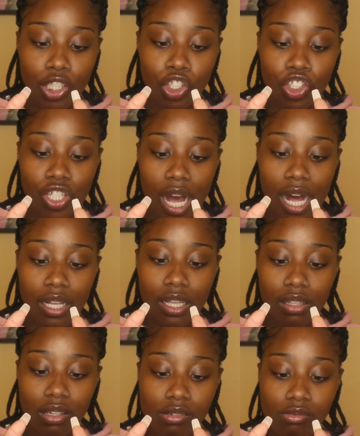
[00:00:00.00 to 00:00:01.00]

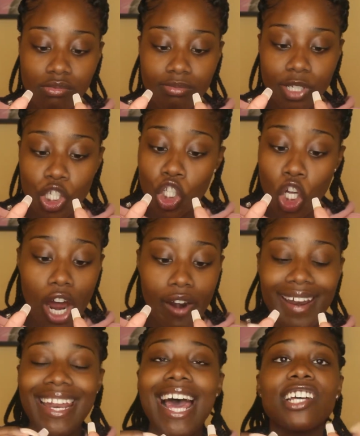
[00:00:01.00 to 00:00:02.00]
Gel
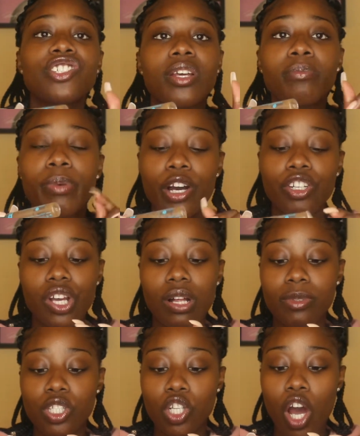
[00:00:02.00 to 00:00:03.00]
Mascara, Lash and Brow Gel
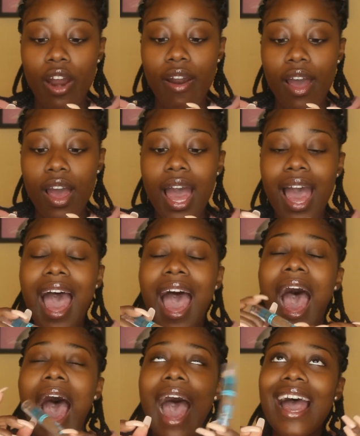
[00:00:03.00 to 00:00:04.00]
Mascara.
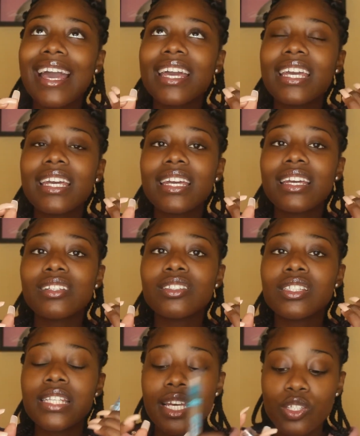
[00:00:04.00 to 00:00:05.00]
I
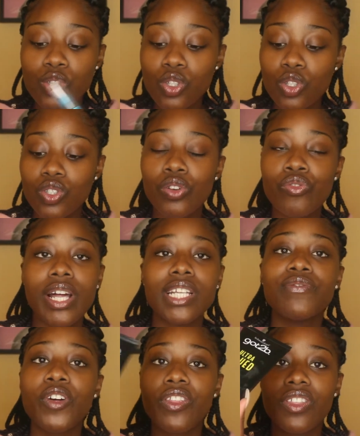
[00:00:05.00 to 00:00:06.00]
tend to run
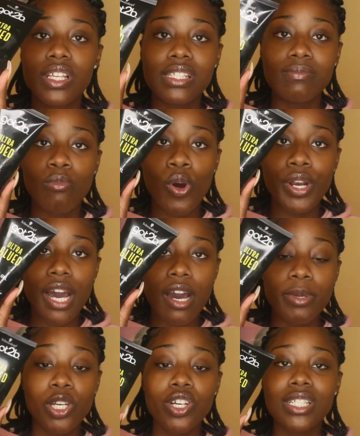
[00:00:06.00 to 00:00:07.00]
for this more now
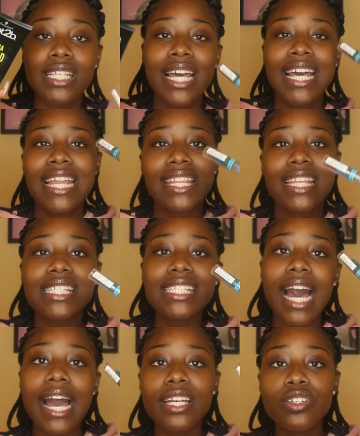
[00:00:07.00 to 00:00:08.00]
because this
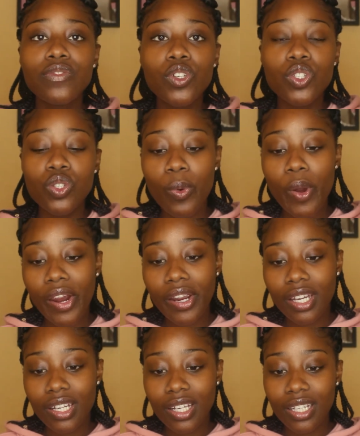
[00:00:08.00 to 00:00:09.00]
kind of used to
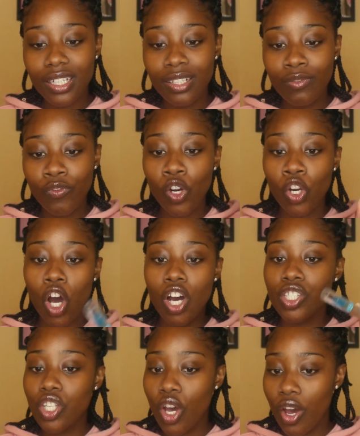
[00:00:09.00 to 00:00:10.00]
work for
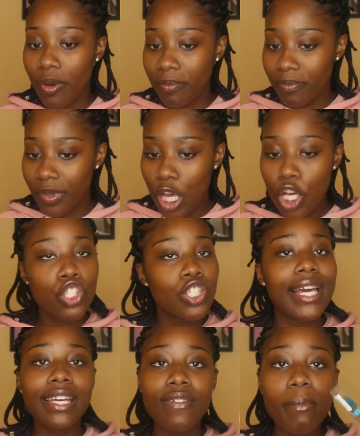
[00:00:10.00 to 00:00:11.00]
long term. So
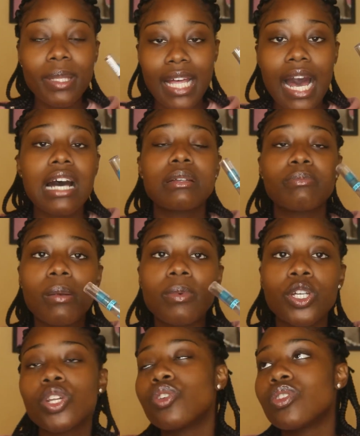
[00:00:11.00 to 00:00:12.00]
like if I'm in the house, I'm probably
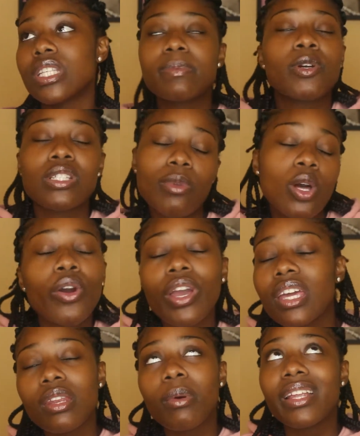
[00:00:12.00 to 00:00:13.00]
going to use this because I'm not
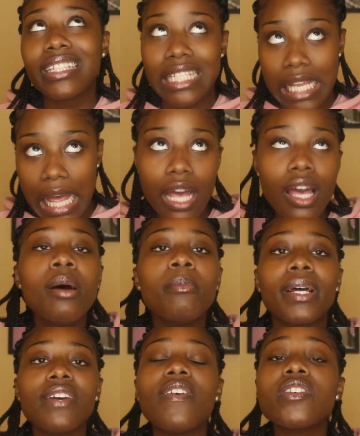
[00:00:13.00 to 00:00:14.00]
going anywhere, duh.
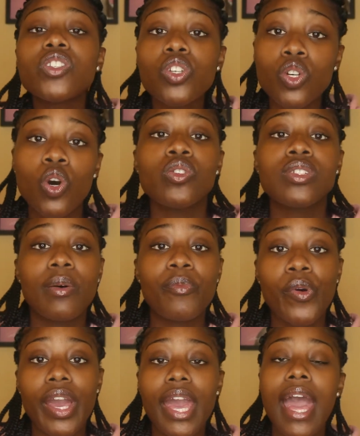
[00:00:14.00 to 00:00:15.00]
But if I was going to go
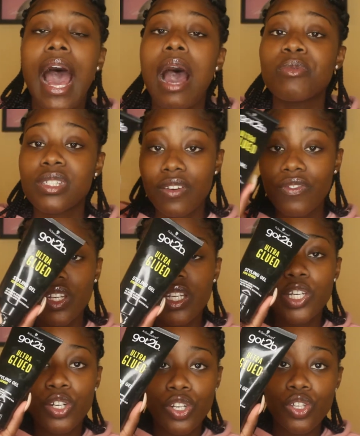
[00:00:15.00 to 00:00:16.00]
somewhere, I'll
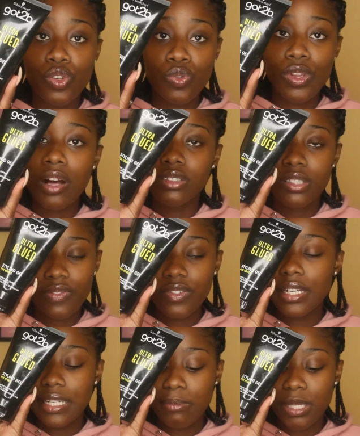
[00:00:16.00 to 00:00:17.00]

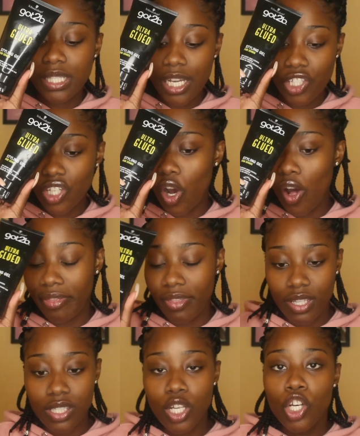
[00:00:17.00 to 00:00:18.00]
definitely be touching on
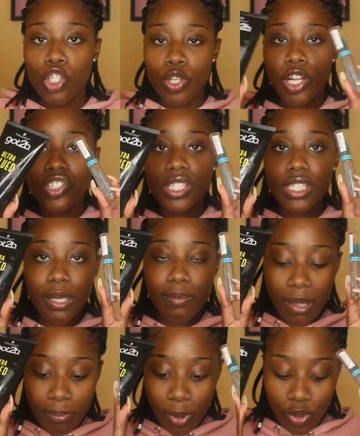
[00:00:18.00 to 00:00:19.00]
this. So I'll just keep
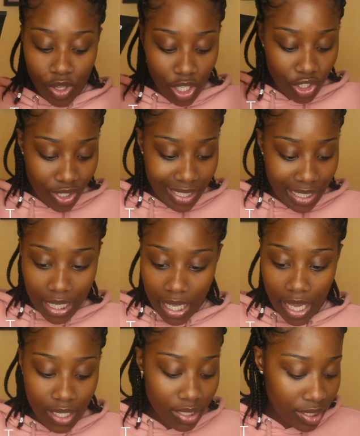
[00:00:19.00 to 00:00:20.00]
them both here just in
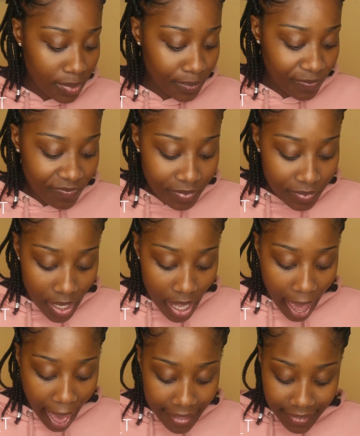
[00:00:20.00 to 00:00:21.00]
case.
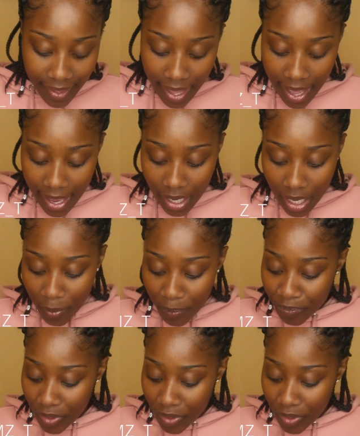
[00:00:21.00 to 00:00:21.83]
And then